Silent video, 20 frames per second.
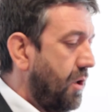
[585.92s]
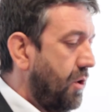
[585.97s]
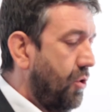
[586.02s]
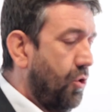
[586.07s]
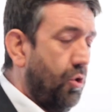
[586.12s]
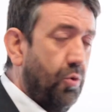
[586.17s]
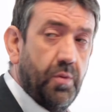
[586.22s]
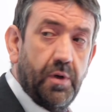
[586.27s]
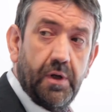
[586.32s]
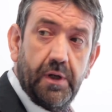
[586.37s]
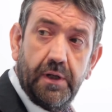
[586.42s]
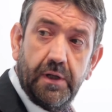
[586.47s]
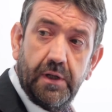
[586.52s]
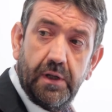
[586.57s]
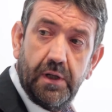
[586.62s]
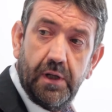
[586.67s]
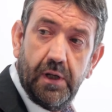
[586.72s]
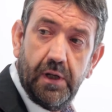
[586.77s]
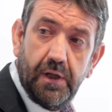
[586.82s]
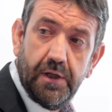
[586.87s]

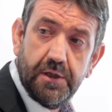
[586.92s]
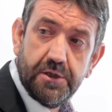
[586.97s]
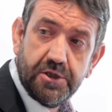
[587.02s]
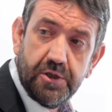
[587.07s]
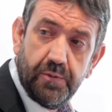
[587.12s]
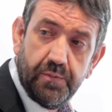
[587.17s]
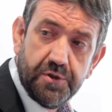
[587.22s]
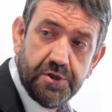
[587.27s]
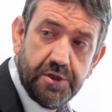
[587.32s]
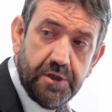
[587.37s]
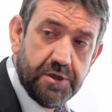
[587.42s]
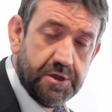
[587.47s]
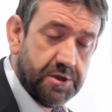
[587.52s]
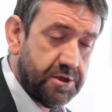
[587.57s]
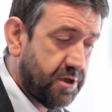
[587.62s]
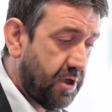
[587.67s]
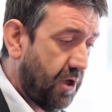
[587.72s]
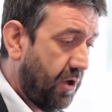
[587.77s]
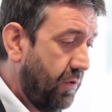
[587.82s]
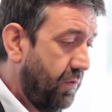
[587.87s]
Normally, it
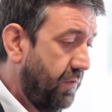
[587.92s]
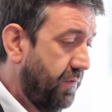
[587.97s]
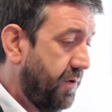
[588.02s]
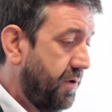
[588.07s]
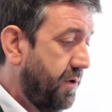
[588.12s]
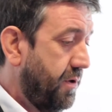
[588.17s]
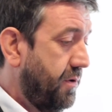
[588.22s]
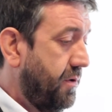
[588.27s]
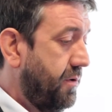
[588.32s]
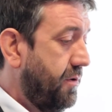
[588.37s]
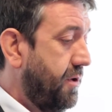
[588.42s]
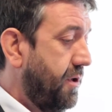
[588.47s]
subsists over